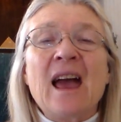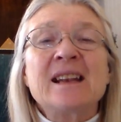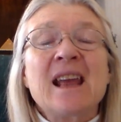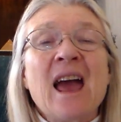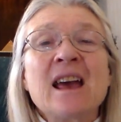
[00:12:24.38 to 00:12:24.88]

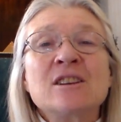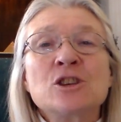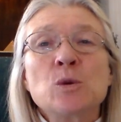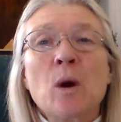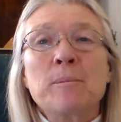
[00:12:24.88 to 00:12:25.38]
And
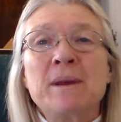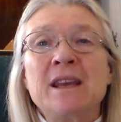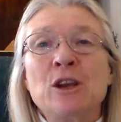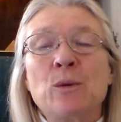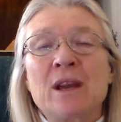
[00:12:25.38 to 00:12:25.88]
as you are
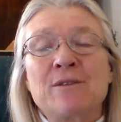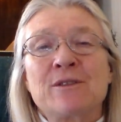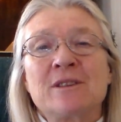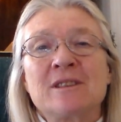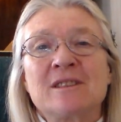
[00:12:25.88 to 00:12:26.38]
being
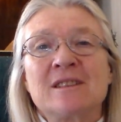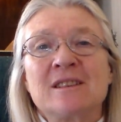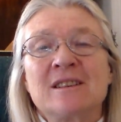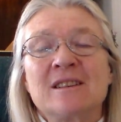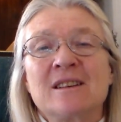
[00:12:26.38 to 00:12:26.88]
grateful,
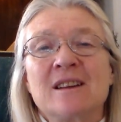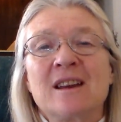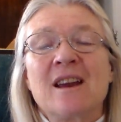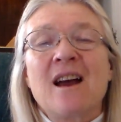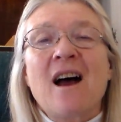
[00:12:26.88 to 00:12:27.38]

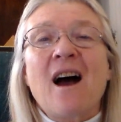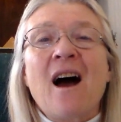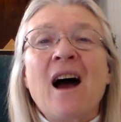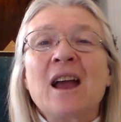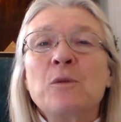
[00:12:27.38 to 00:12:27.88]

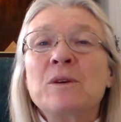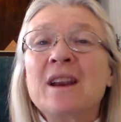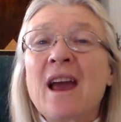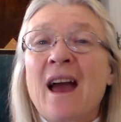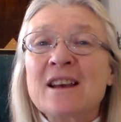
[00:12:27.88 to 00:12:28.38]
I
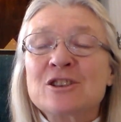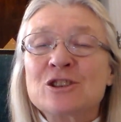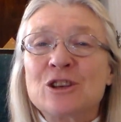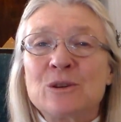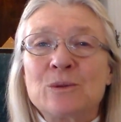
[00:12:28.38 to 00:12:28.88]
would
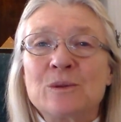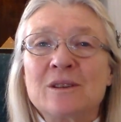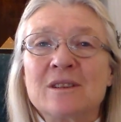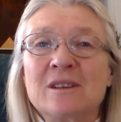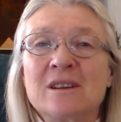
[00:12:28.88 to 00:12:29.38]
ask you
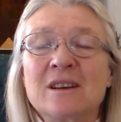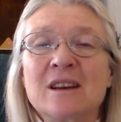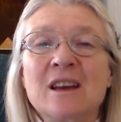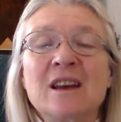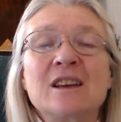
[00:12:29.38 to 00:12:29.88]

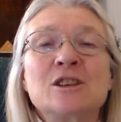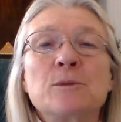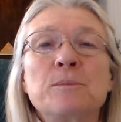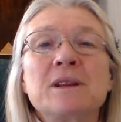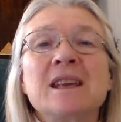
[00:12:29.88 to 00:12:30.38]

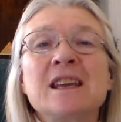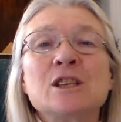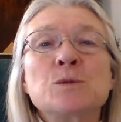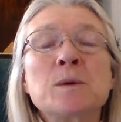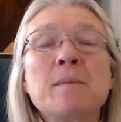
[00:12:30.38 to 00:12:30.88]
to
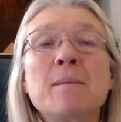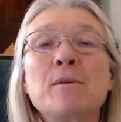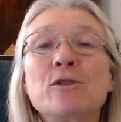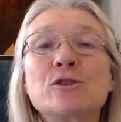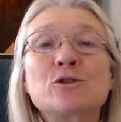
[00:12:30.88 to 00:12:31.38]
please
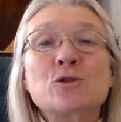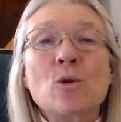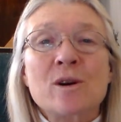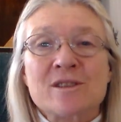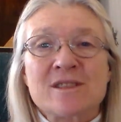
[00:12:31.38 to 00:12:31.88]
remember the
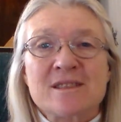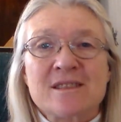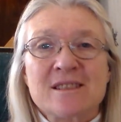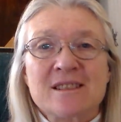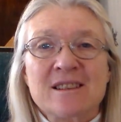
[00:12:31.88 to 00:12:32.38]

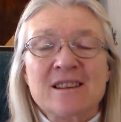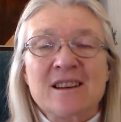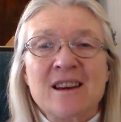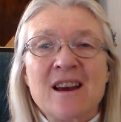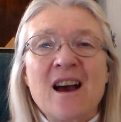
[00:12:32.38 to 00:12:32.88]
source
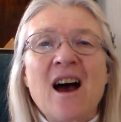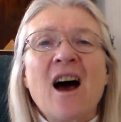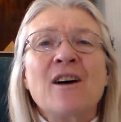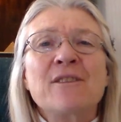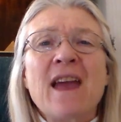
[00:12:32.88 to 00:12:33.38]

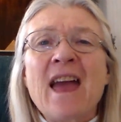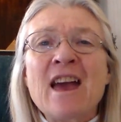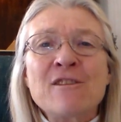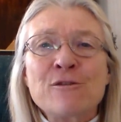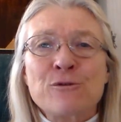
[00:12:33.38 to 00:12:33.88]
of
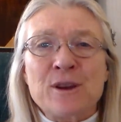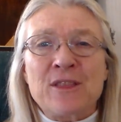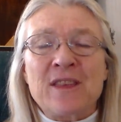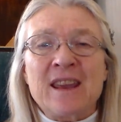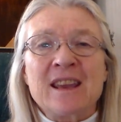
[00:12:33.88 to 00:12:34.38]

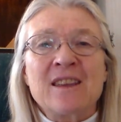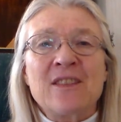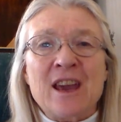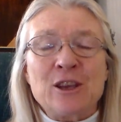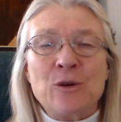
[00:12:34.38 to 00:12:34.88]
everything
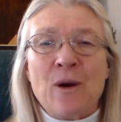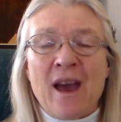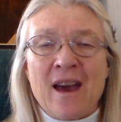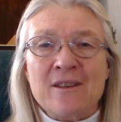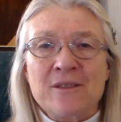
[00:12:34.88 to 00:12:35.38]
that you
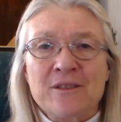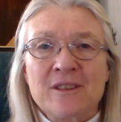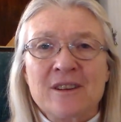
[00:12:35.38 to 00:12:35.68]
have.